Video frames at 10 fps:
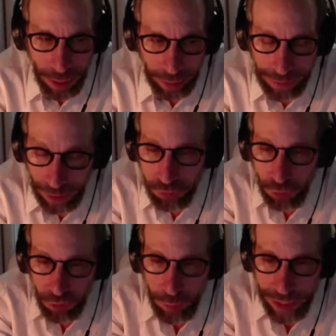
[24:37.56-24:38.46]
And the
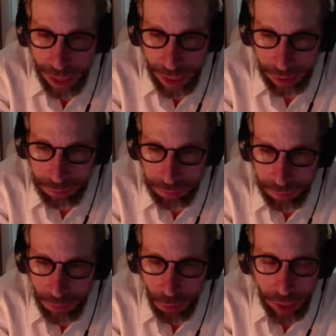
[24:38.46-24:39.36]
answer is we can.
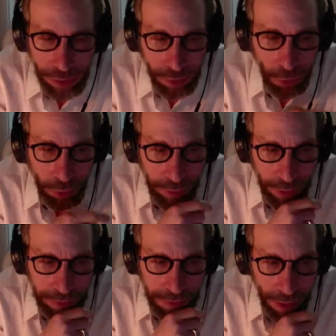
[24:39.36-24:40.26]
Okay, go to the
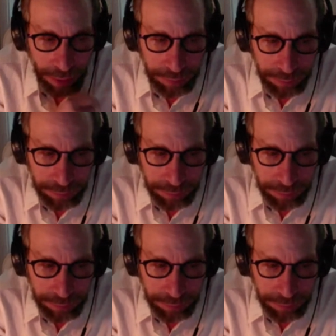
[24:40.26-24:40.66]
next slide.